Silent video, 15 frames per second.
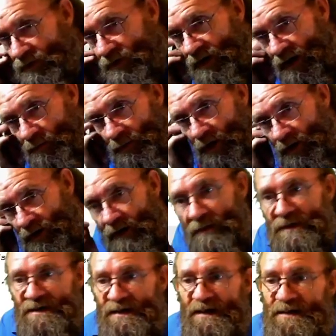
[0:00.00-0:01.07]
our program
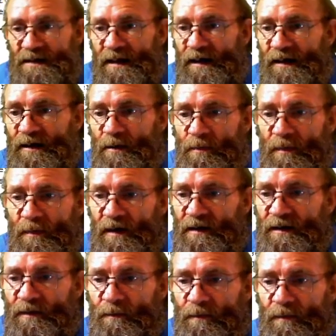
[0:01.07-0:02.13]
is listed under
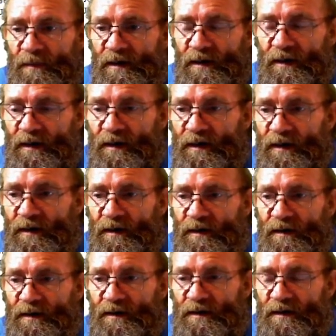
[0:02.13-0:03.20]

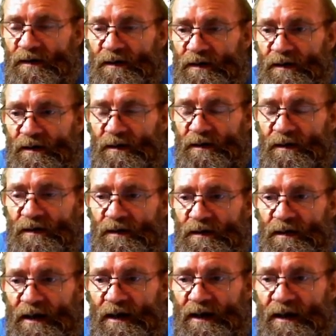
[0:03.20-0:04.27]
the
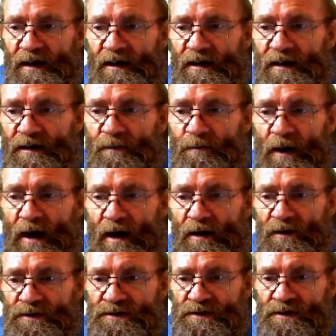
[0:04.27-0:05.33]
heading
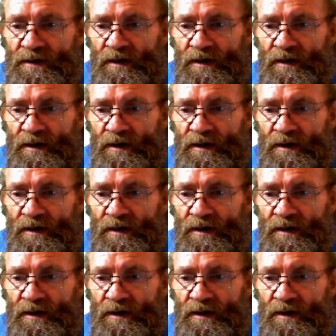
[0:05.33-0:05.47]
pause,